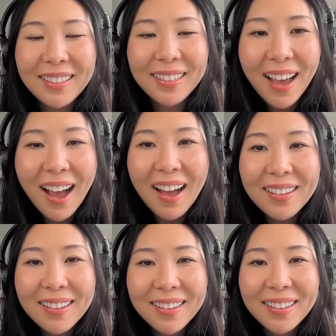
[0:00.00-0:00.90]

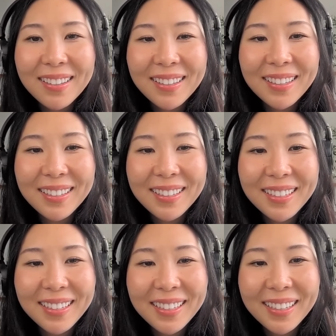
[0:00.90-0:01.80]

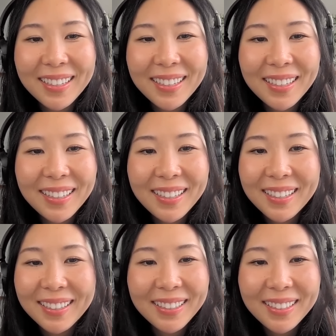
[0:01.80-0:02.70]

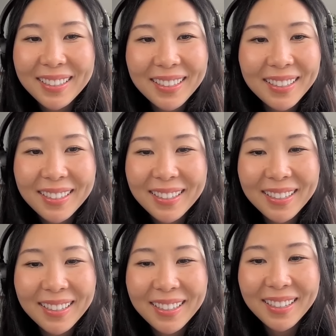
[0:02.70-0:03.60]

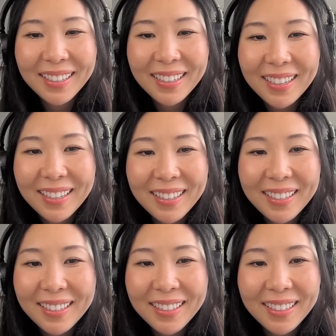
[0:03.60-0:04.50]

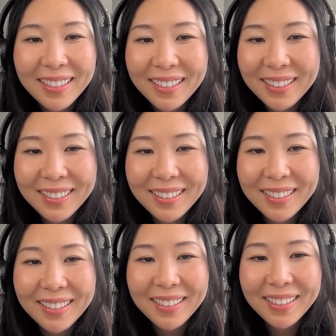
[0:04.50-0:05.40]

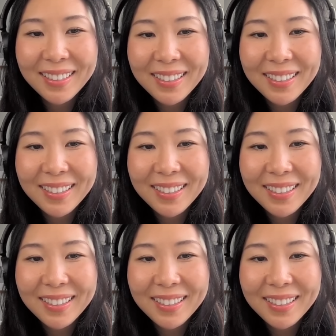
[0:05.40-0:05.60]
The person shown says nothing.